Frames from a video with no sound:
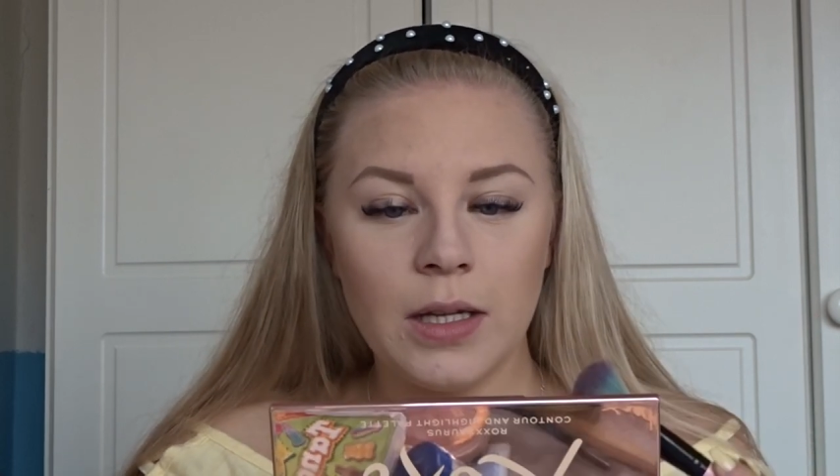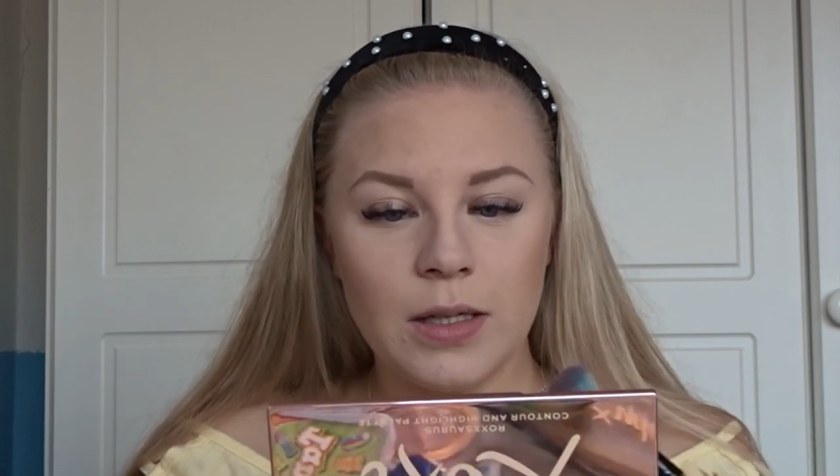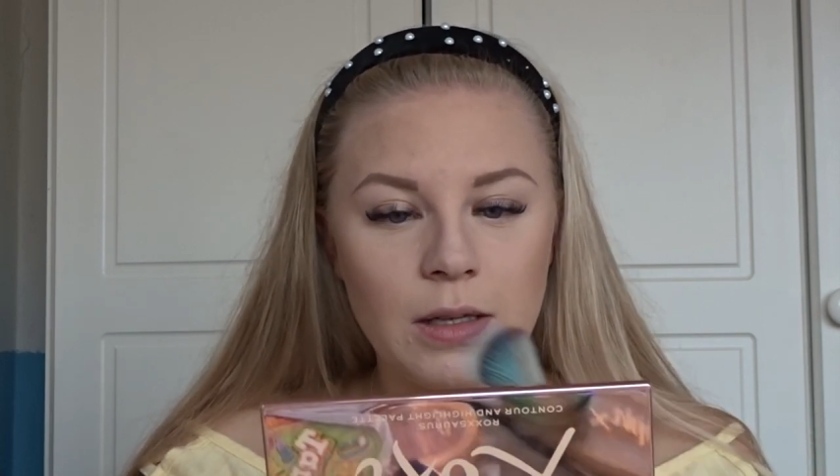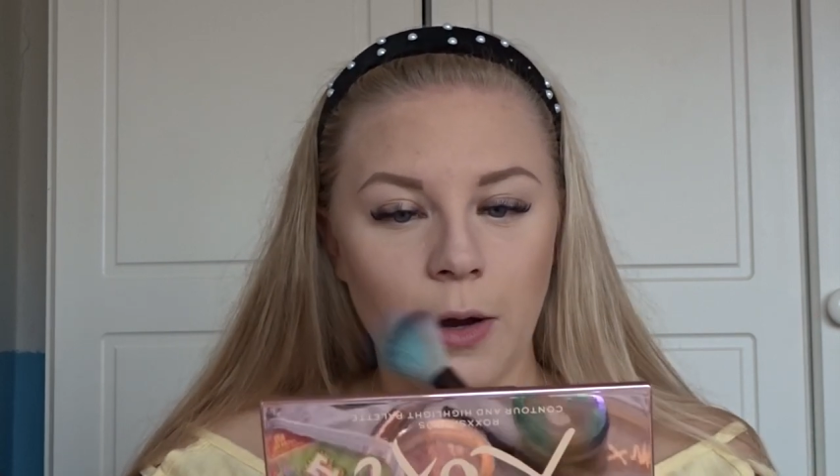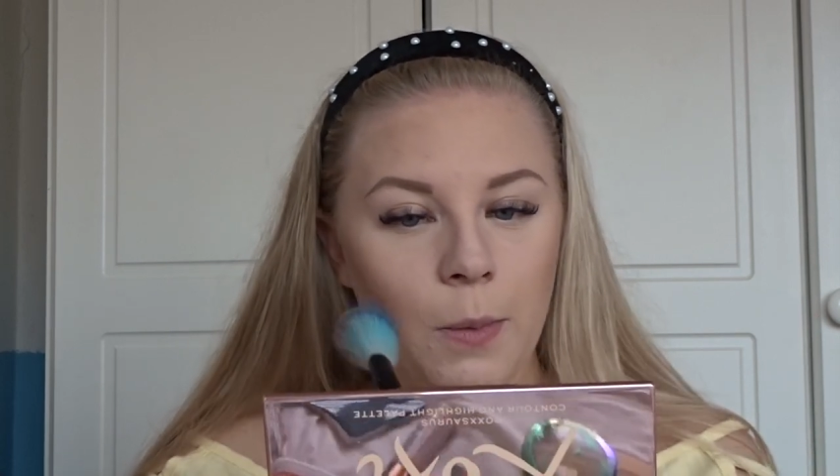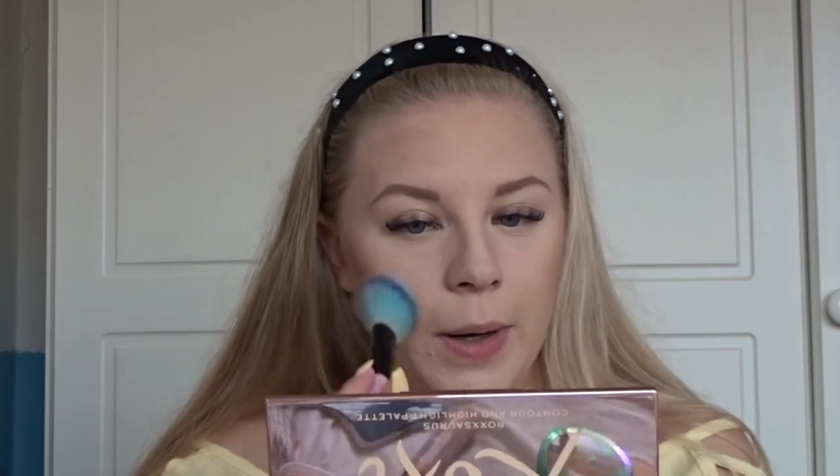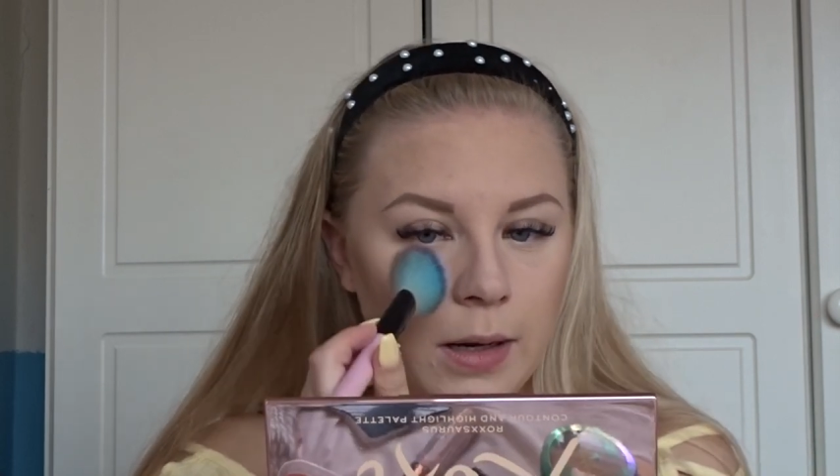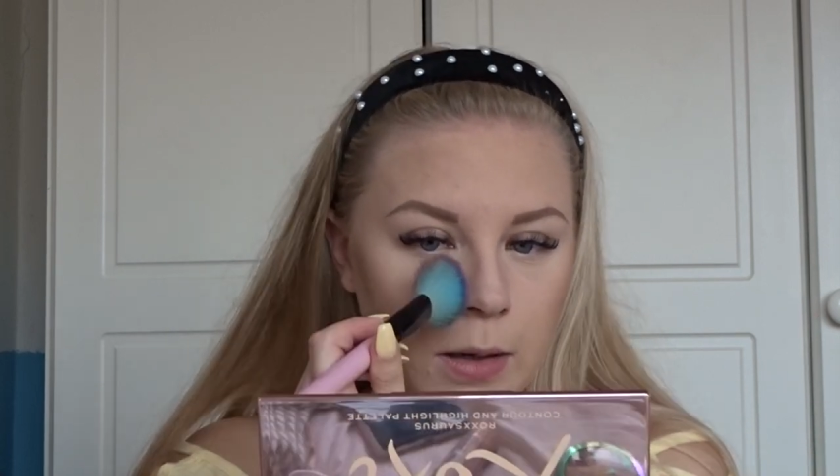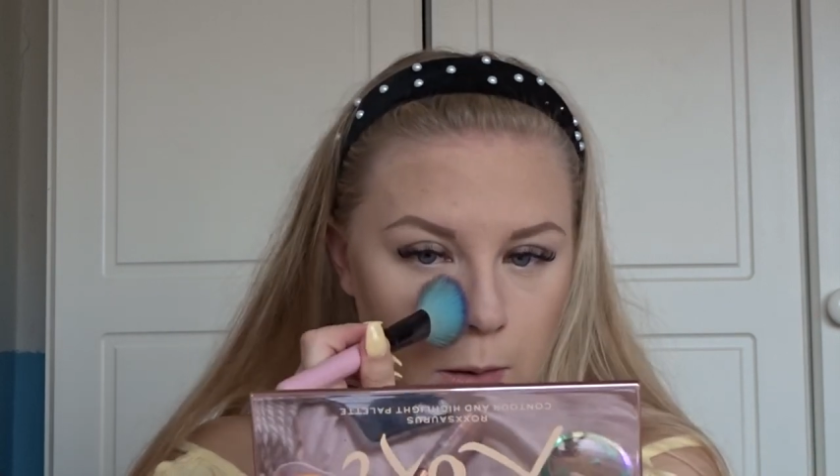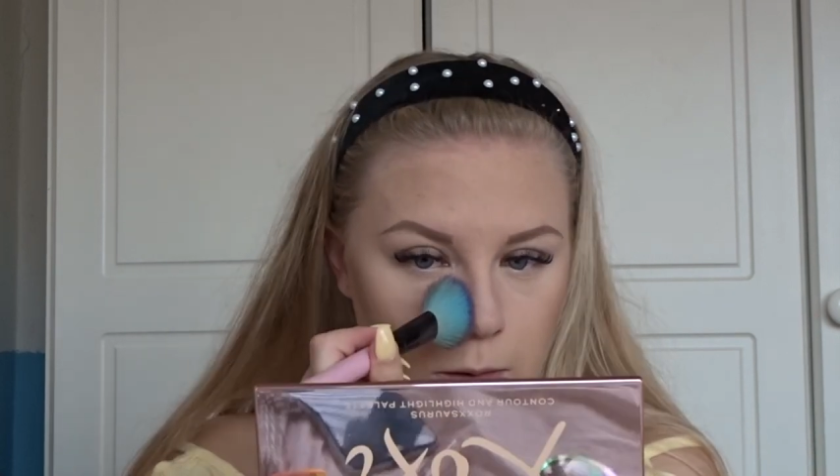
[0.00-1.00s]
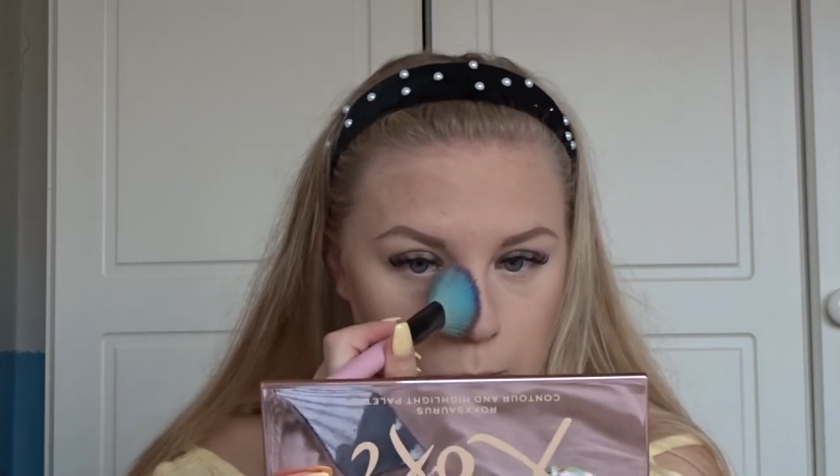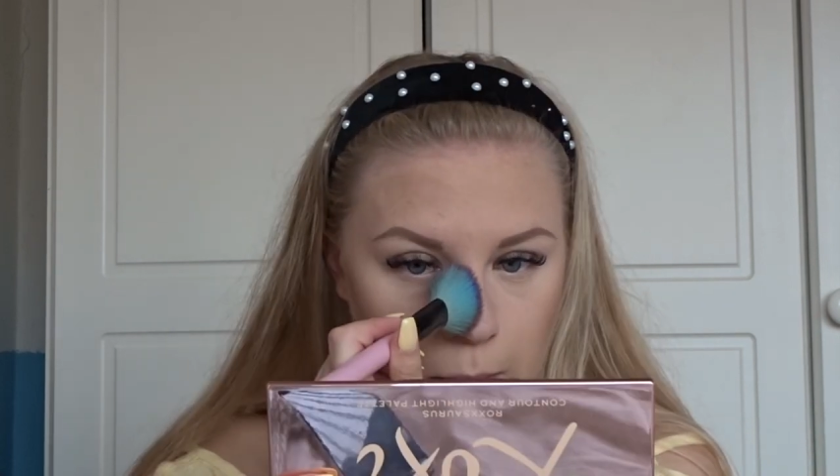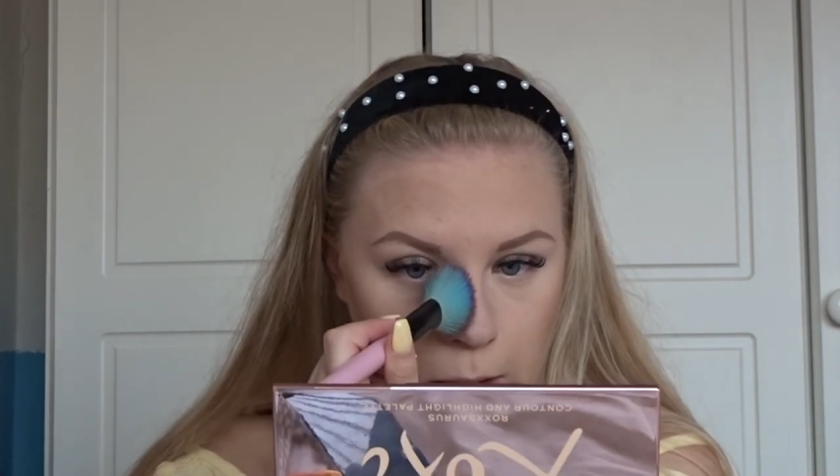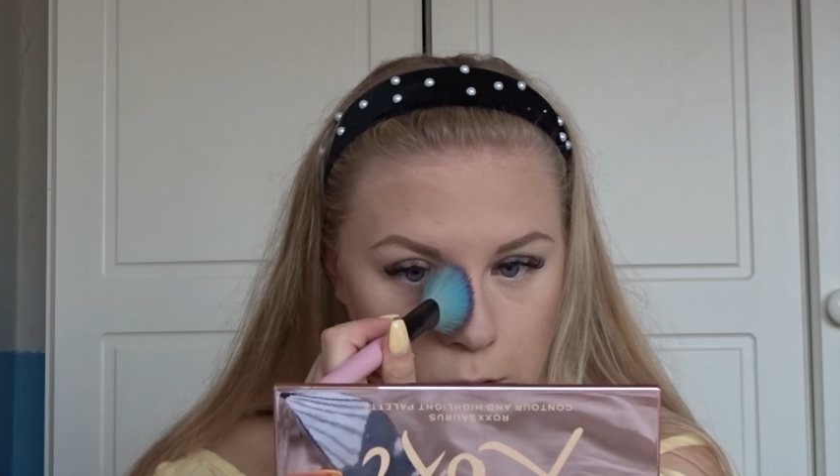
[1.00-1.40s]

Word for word: So when I contour it,